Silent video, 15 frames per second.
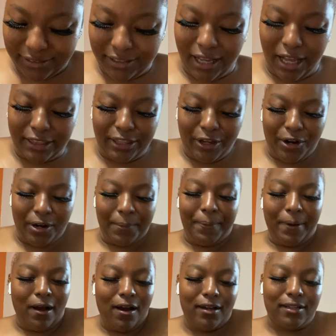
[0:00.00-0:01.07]
You a third
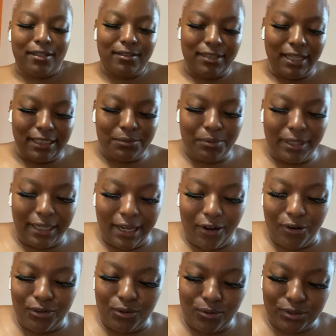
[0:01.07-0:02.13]
party. That's what he
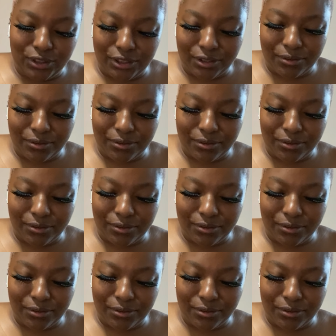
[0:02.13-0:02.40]
holding on to.